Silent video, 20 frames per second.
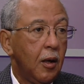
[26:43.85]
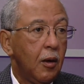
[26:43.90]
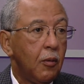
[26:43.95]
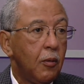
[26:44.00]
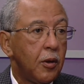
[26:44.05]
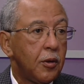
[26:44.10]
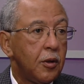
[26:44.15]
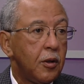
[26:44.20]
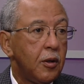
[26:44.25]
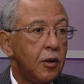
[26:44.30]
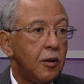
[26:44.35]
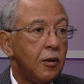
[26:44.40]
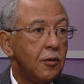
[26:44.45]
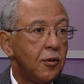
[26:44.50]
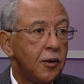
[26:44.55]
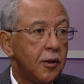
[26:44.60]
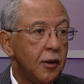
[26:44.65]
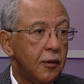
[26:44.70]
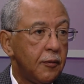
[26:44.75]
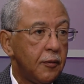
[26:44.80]
with the
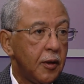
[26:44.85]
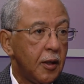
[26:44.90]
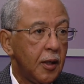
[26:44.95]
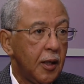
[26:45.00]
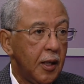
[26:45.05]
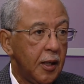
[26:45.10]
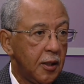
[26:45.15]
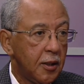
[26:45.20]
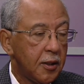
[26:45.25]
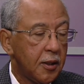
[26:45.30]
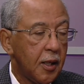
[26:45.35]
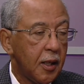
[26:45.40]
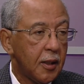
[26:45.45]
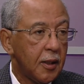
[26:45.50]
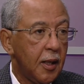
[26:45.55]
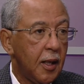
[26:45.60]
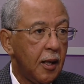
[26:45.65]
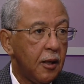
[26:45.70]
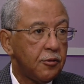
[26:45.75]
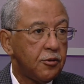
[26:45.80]
use of the latest
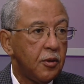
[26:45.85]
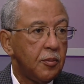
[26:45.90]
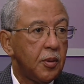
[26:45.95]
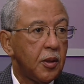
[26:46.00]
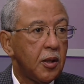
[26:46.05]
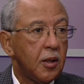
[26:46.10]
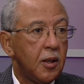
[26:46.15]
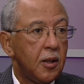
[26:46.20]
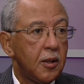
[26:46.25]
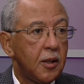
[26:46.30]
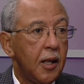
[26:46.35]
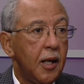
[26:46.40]
technology because